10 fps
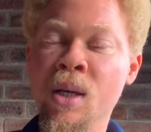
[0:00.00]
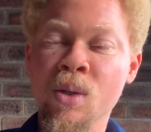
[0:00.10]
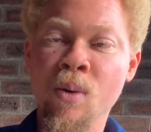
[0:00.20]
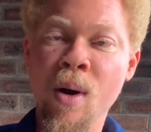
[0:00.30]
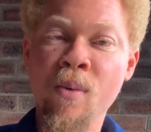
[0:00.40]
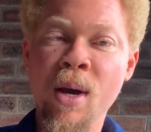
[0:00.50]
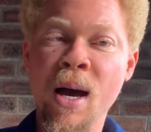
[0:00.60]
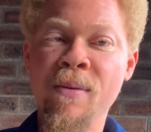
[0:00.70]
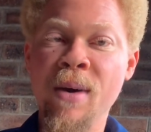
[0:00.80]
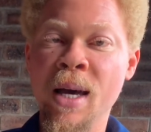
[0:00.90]
So when we
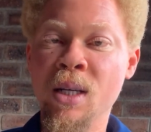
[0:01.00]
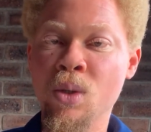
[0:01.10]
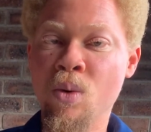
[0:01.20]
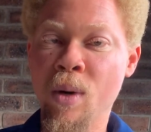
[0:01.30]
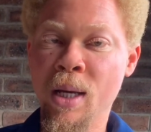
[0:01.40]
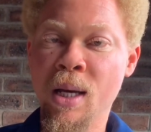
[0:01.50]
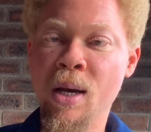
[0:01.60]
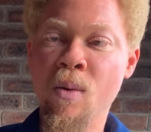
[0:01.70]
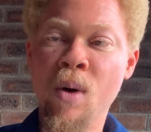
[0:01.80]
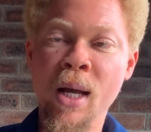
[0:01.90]
have x squared,
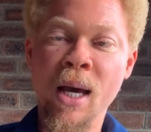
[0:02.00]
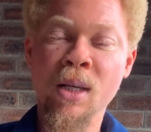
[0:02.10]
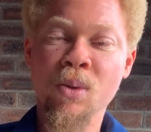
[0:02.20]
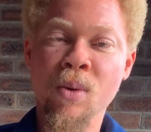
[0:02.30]
what x